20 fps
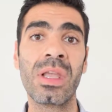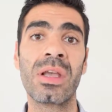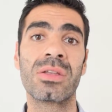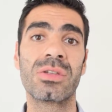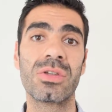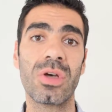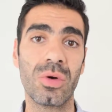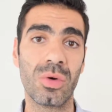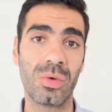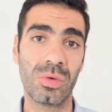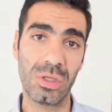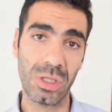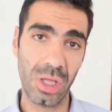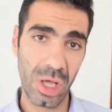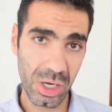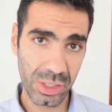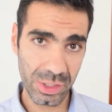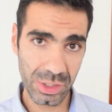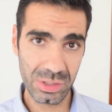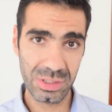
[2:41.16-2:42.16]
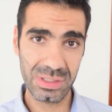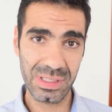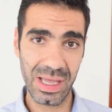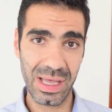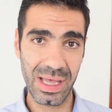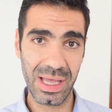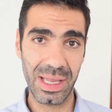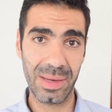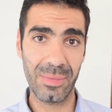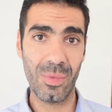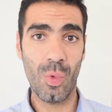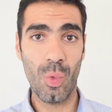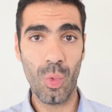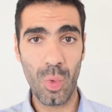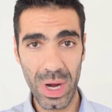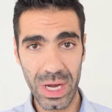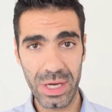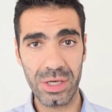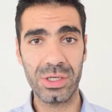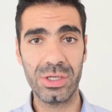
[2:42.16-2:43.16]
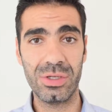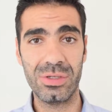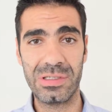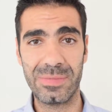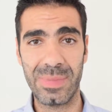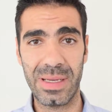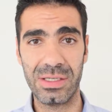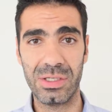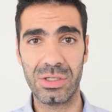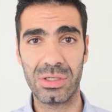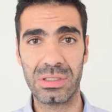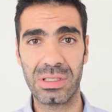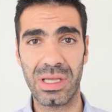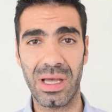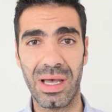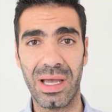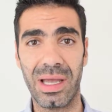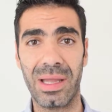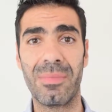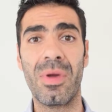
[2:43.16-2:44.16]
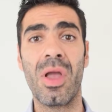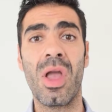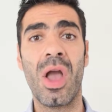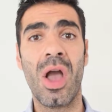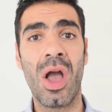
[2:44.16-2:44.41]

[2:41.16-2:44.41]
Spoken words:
So, log your time. Where do you spend your time?